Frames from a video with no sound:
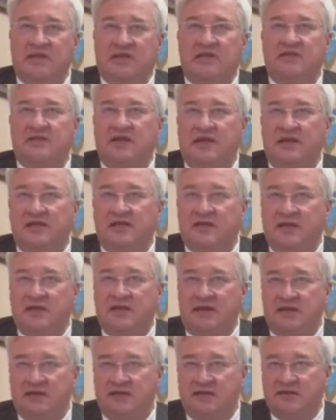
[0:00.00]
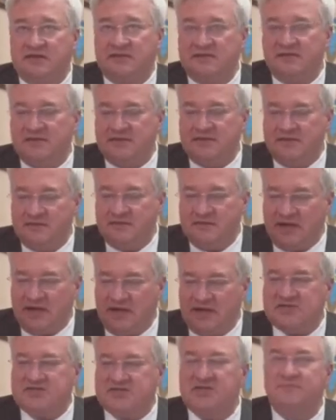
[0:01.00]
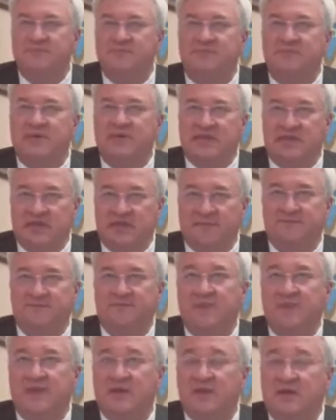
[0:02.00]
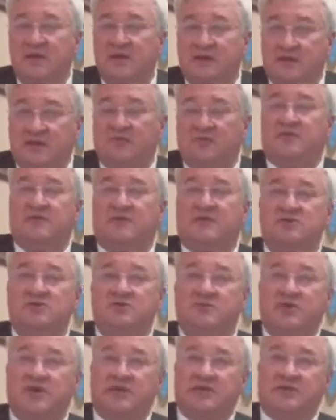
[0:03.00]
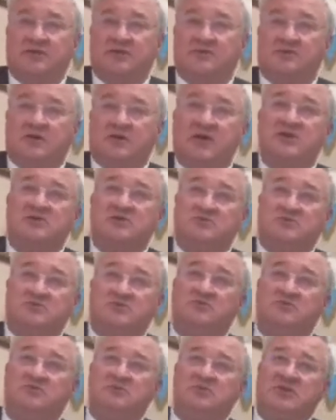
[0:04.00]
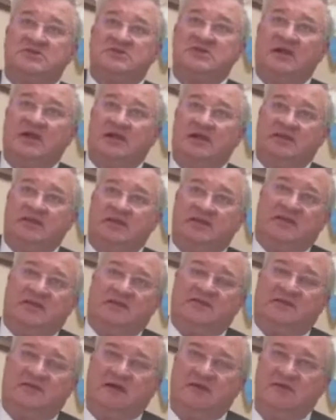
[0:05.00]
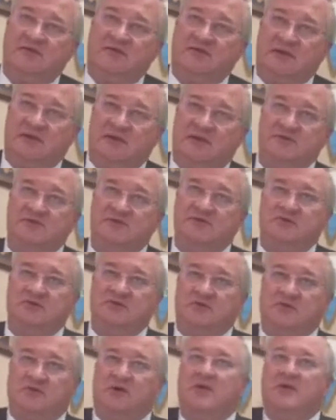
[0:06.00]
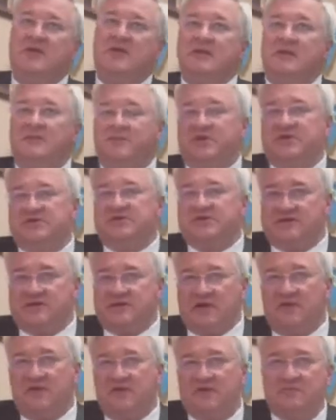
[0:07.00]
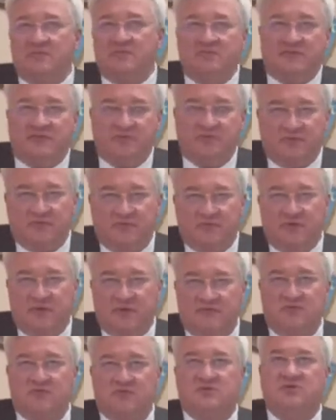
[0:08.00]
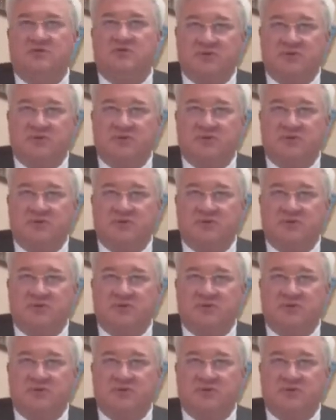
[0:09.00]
in the survey. The event should be organized not for the sake of the event. It should serve a certain goal.